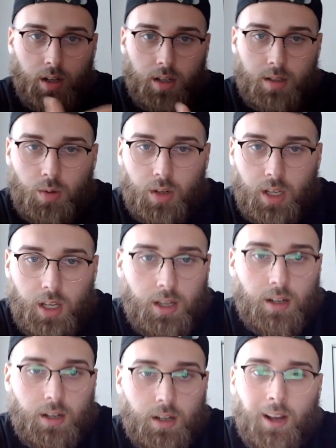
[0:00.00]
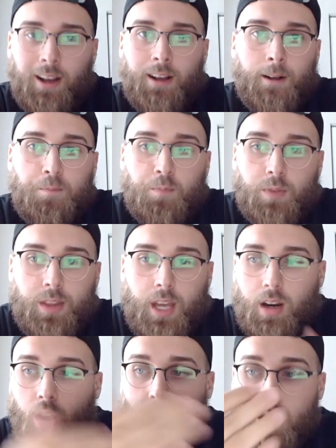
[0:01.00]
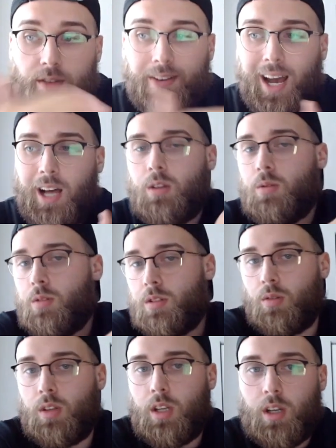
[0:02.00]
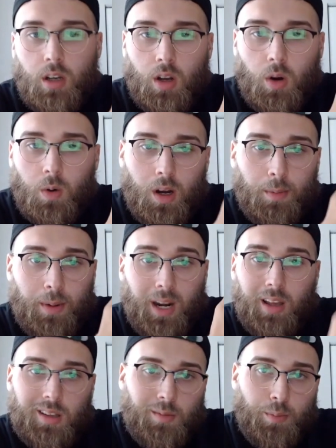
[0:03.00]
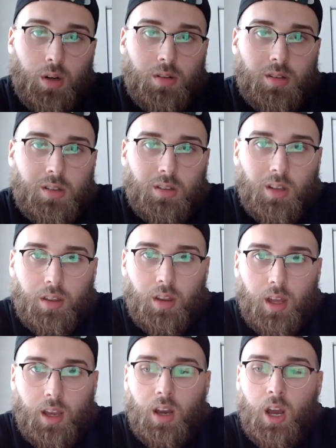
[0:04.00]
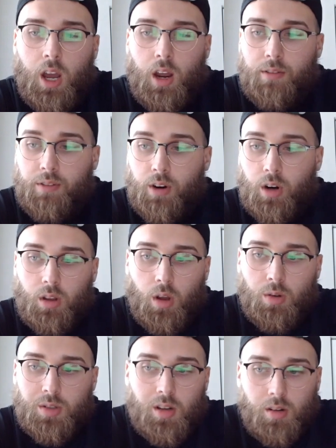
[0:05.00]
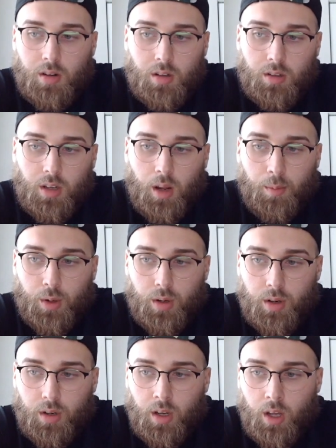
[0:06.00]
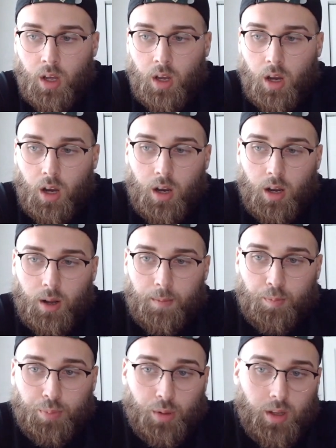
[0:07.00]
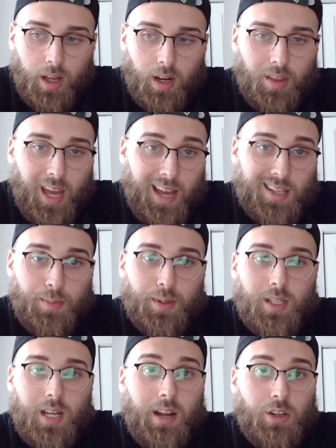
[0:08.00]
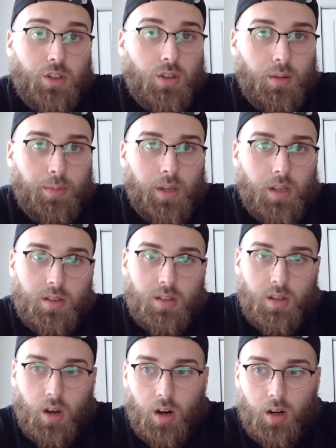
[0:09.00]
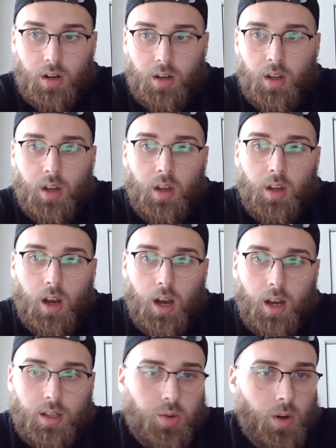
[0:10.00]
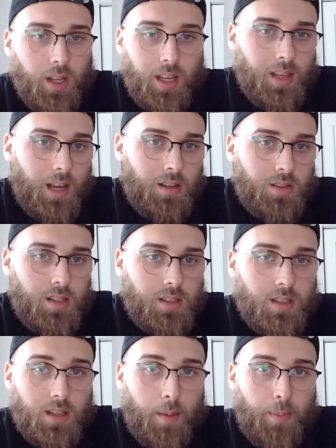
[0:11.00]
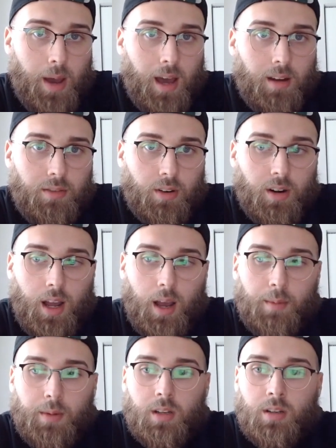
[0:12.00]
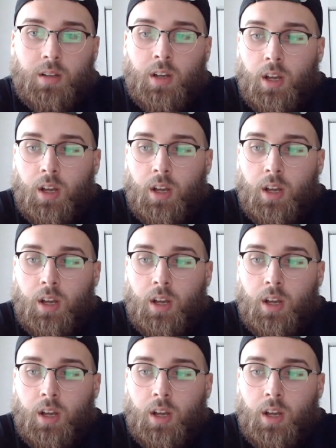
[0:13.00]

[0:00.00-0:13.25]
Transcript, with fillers: his rookie year, that card's value is only going to go up. And I personally think for a low serial numbered player that has a potential to be a star, $28,000 isn't that bad for it. I mean,